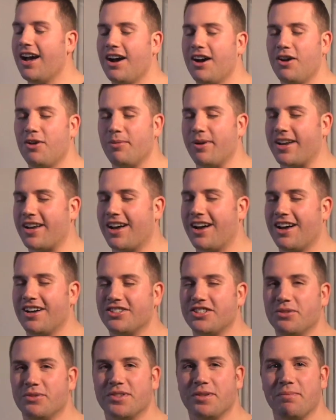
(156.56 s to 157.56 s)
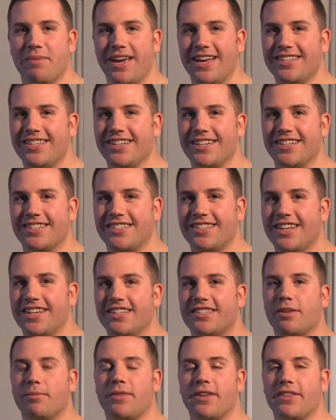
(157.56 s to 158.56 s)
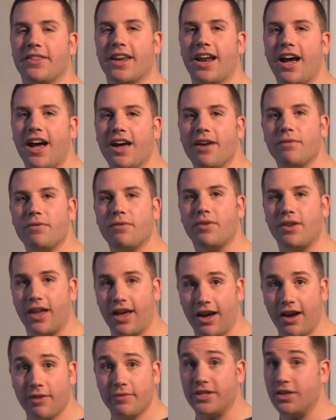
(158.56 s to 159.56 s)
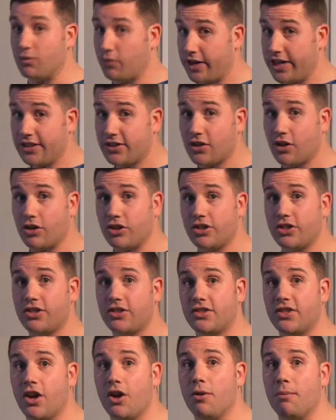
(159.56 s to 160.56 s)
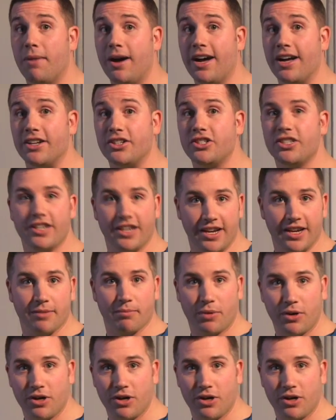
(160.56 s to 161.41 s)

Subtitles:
Oh my gosh, it was amazing to see something that I've loved and researched so much in